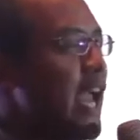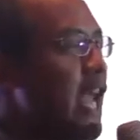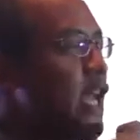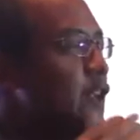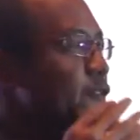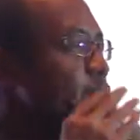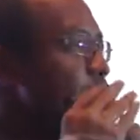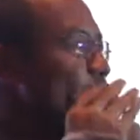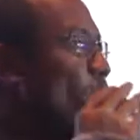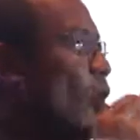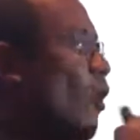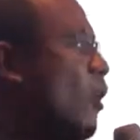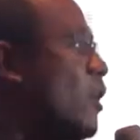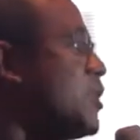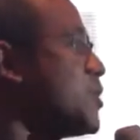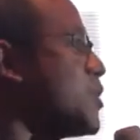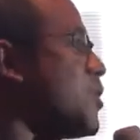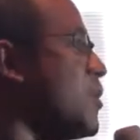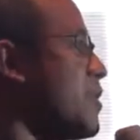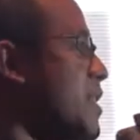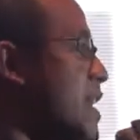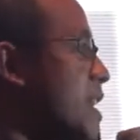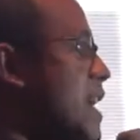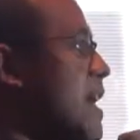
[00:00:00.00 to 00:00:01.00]
And if you
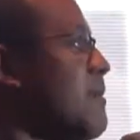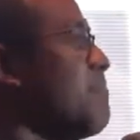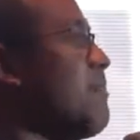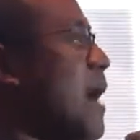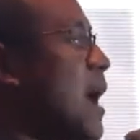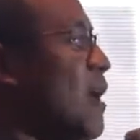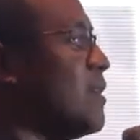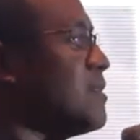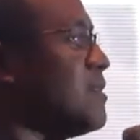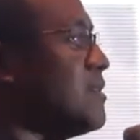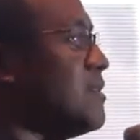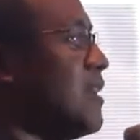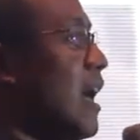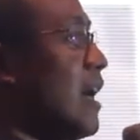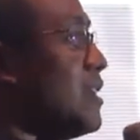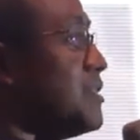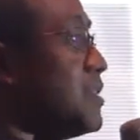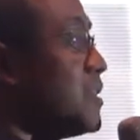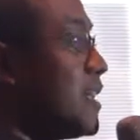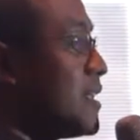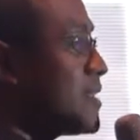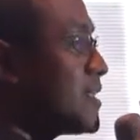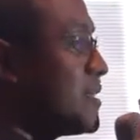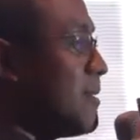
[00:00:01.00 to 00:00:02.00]
also think about
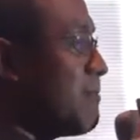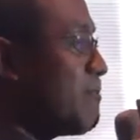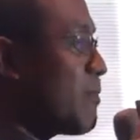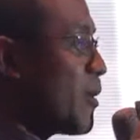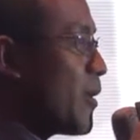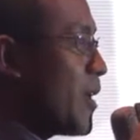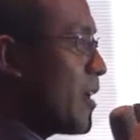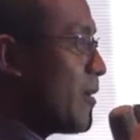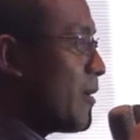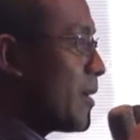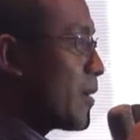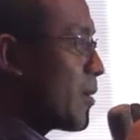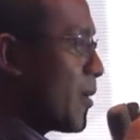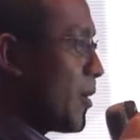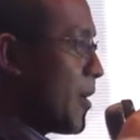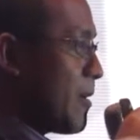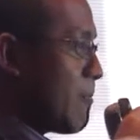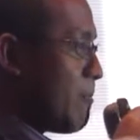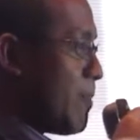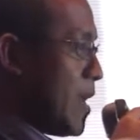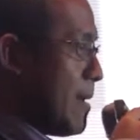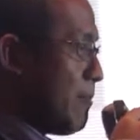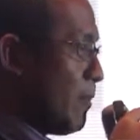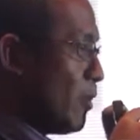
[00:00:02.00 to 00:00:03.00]
not just the
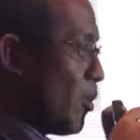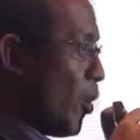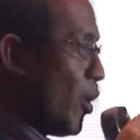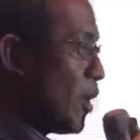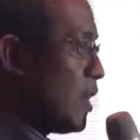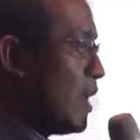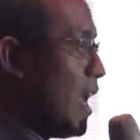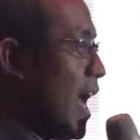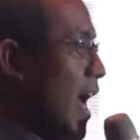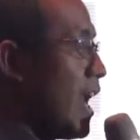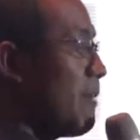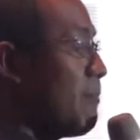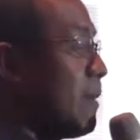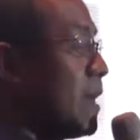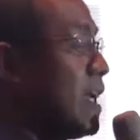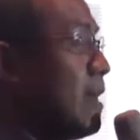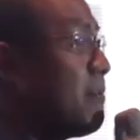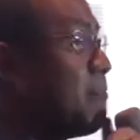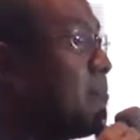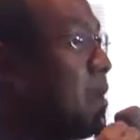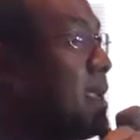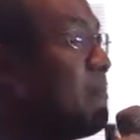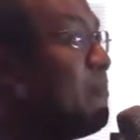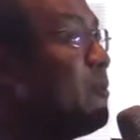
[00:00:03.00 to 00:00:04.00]
current people online,
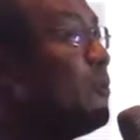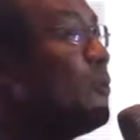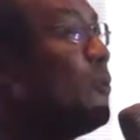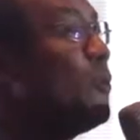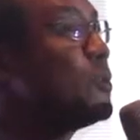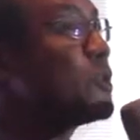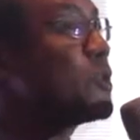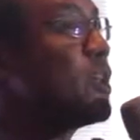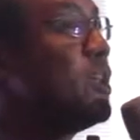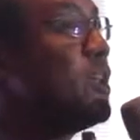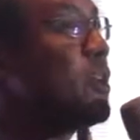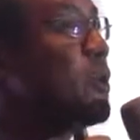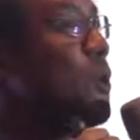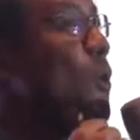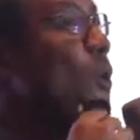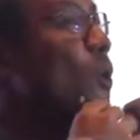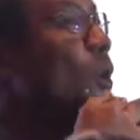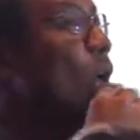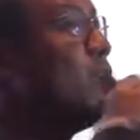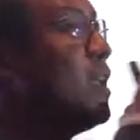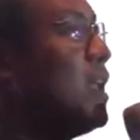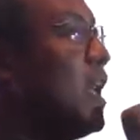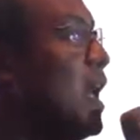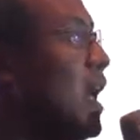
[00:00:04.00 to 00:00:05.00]
but the people who's going to
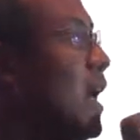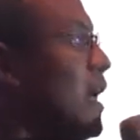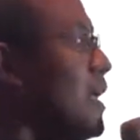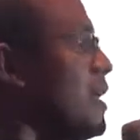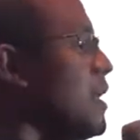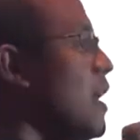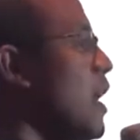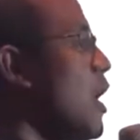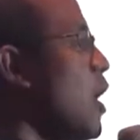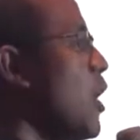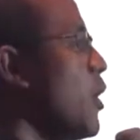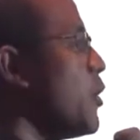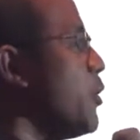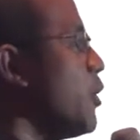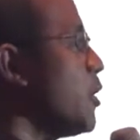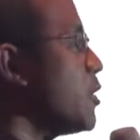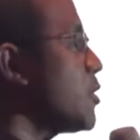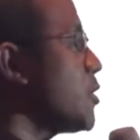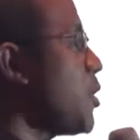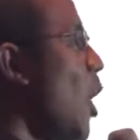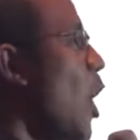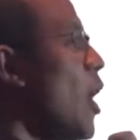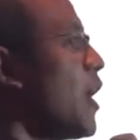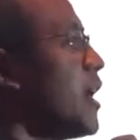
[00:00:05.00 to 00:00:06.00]
go online,
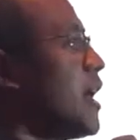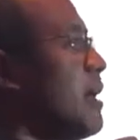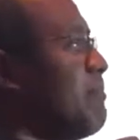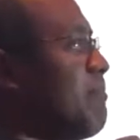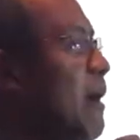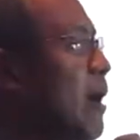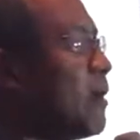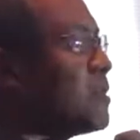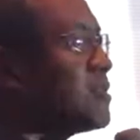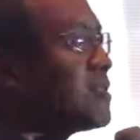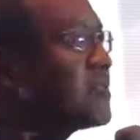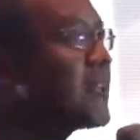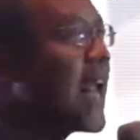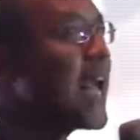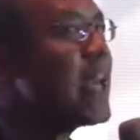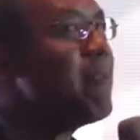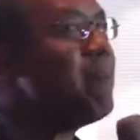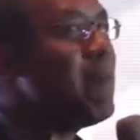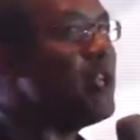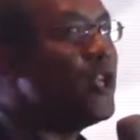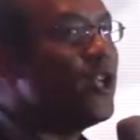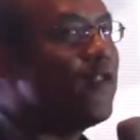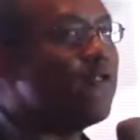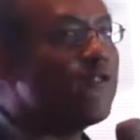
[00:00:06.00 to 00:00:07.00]
you're talking about
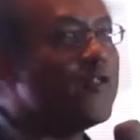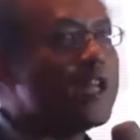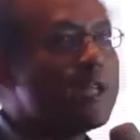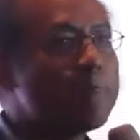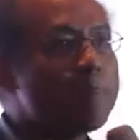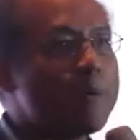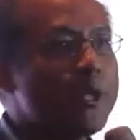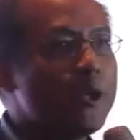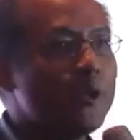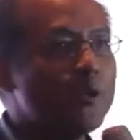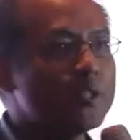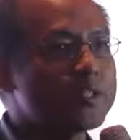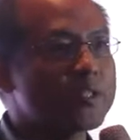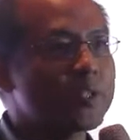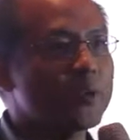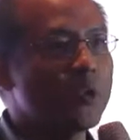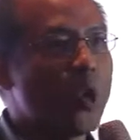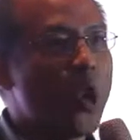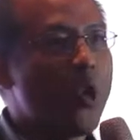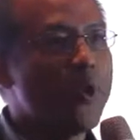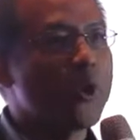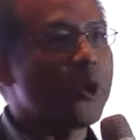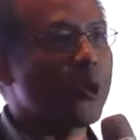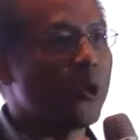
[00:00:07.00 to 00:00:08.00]
10 million
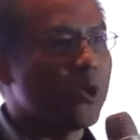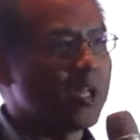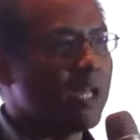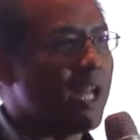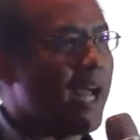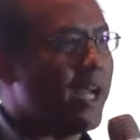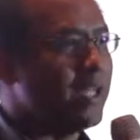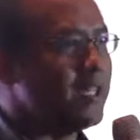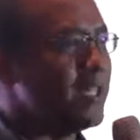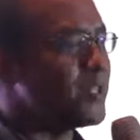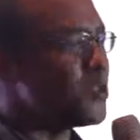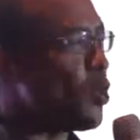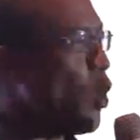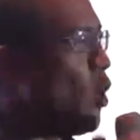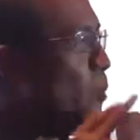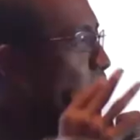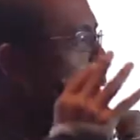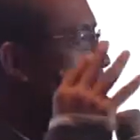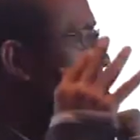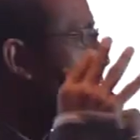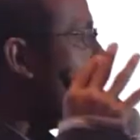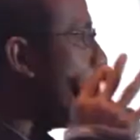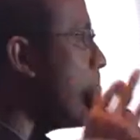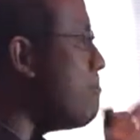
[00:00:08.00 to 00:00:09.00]
Filipinos going online. That's
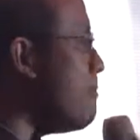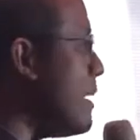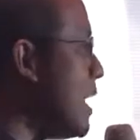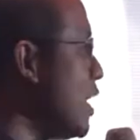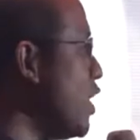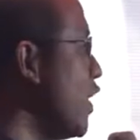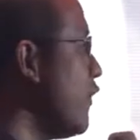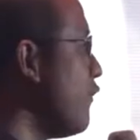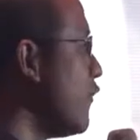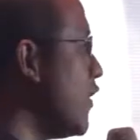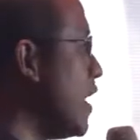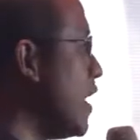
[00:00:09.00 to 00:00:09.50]
almost 1 million